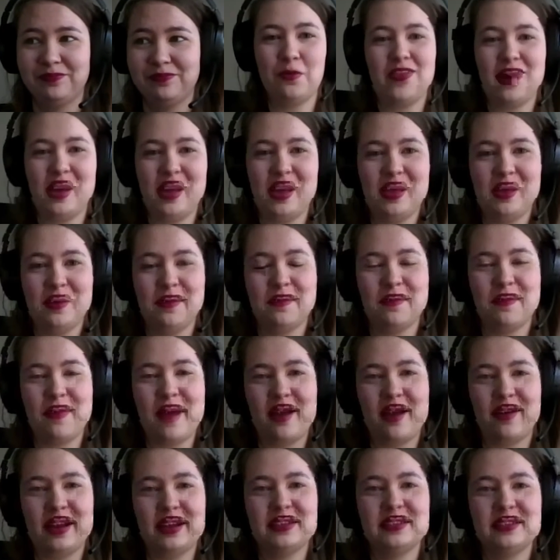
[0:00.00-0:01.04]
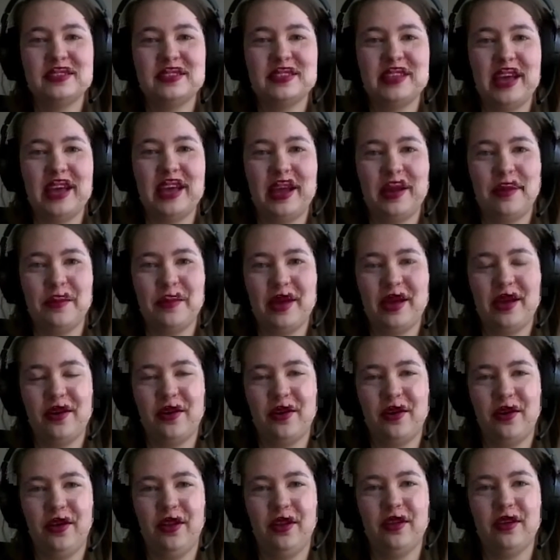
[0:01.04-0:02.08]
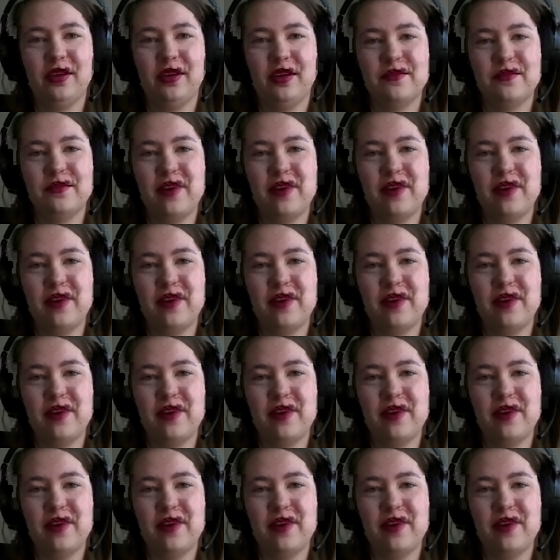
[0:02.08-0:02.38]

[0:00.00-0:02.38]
My parents and my whole